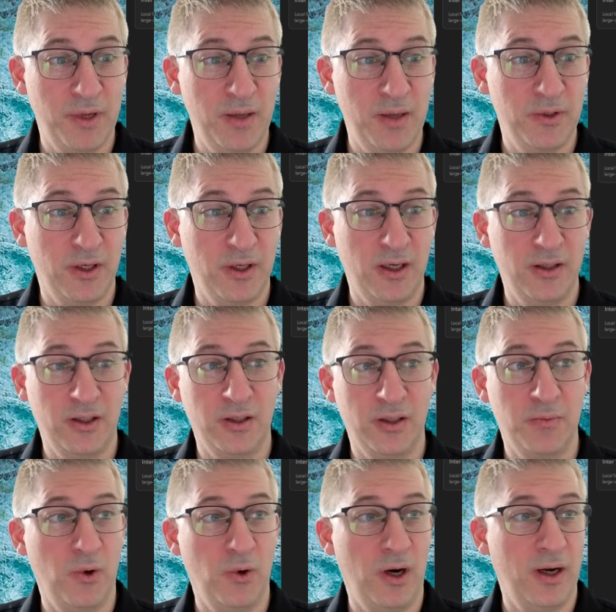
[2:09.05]
Beam size,
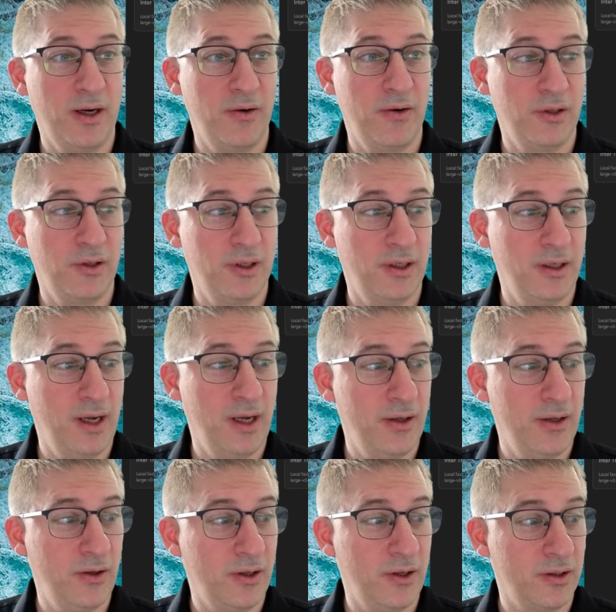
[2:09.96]
just more accuracy.
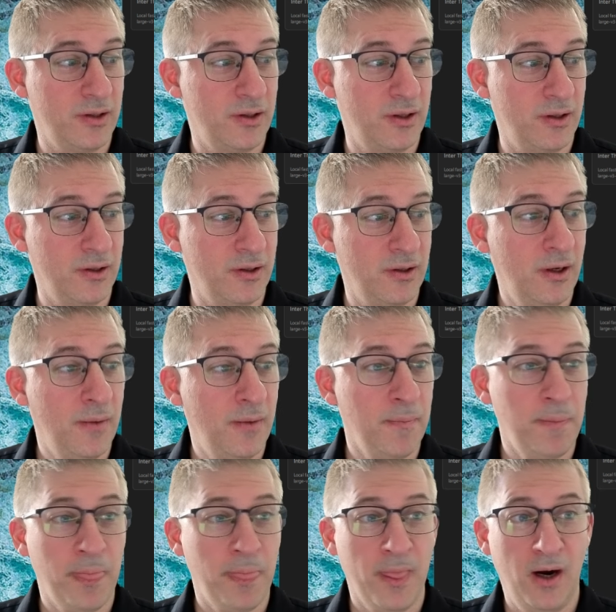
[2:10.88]
Hey, look, it's done.
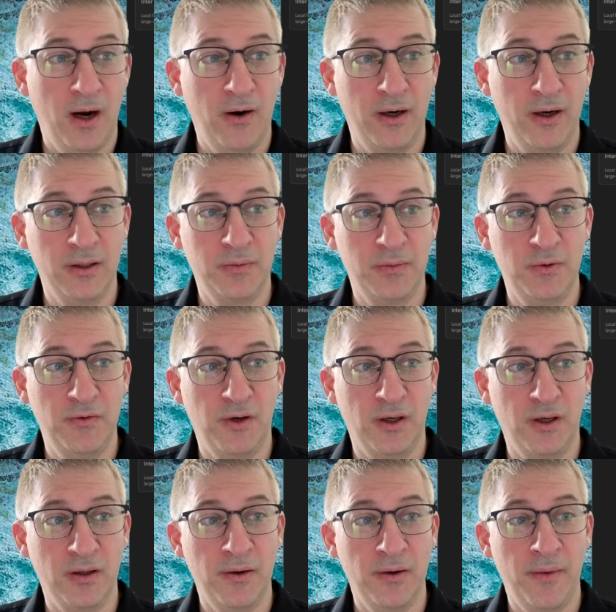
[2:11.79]
All right, let's move on.